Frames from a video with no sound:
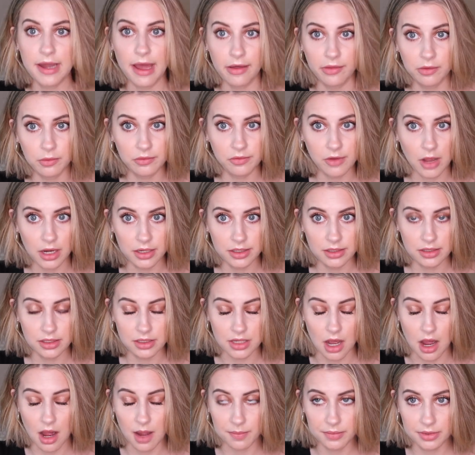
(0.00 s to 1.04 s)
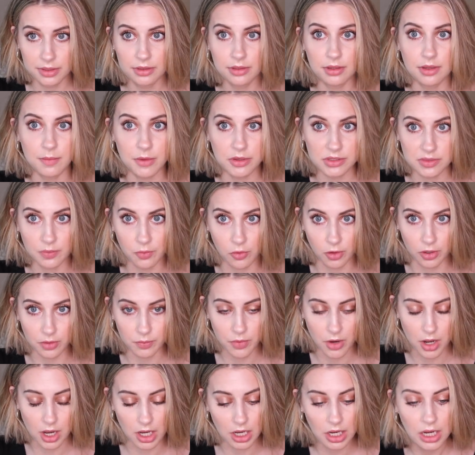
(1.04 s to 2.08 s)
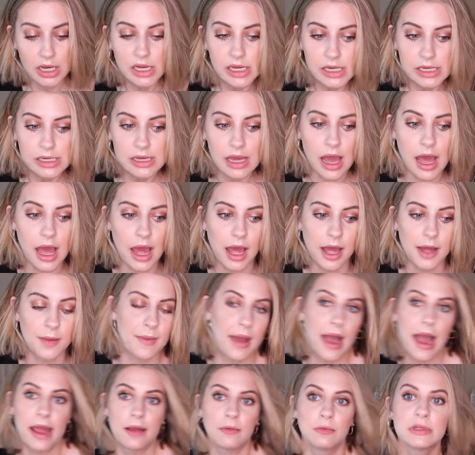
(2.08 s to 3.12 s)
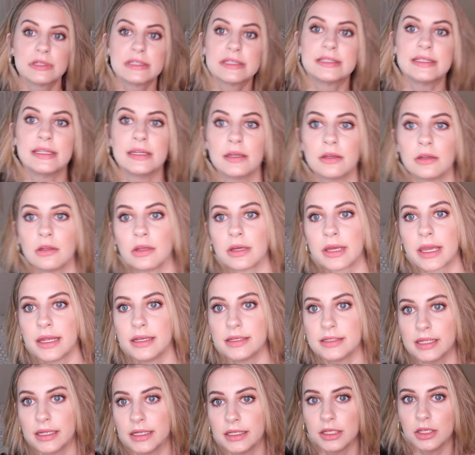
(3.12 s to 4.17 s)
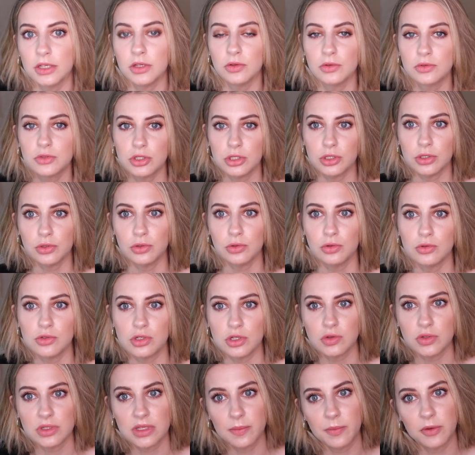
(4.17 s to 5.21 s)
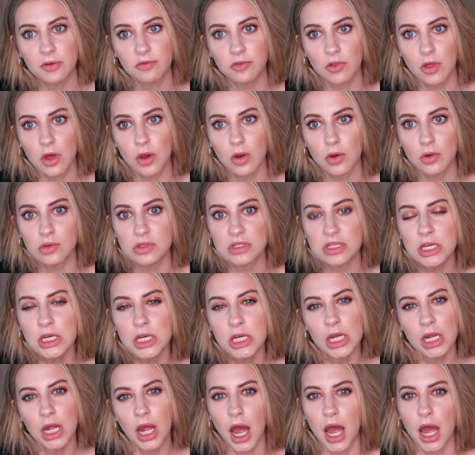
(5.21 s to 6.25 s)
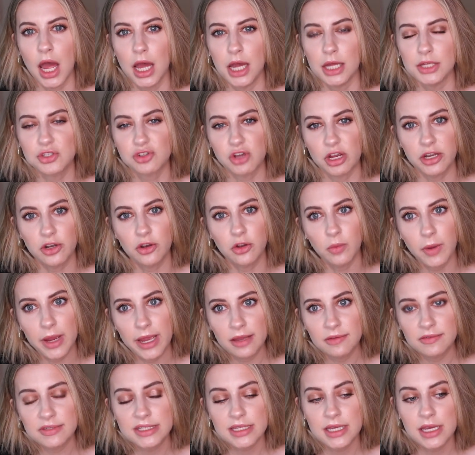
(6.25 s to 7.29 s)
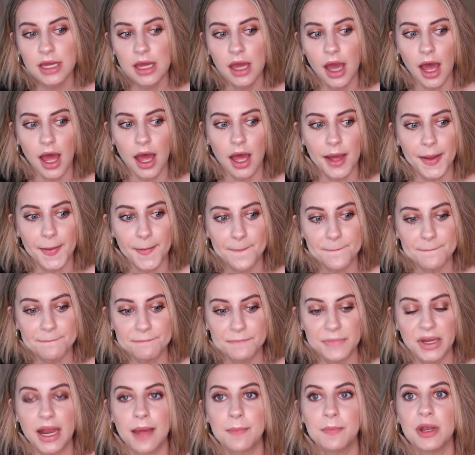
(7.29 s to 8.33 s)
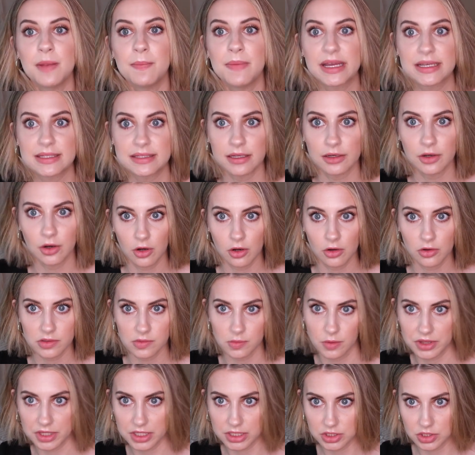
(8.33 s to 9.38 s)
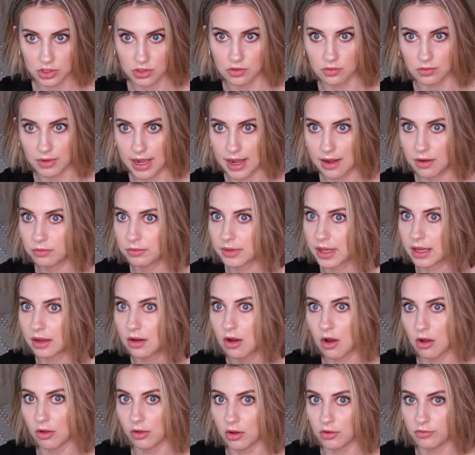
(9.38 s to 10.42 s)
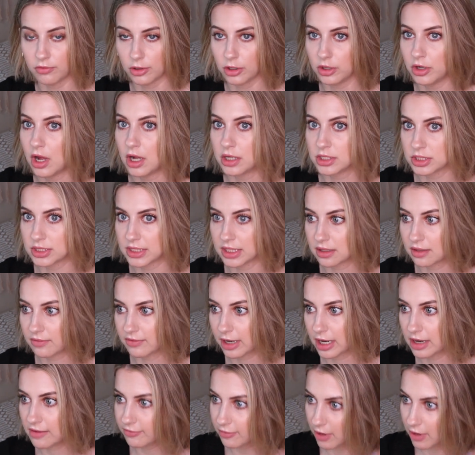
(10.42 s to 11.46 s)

Now that we've gotten to the top, the most important part, I will still continue to do some of those straightener waves, but I'm gonna mix curls with it too now, like all over, not just at the very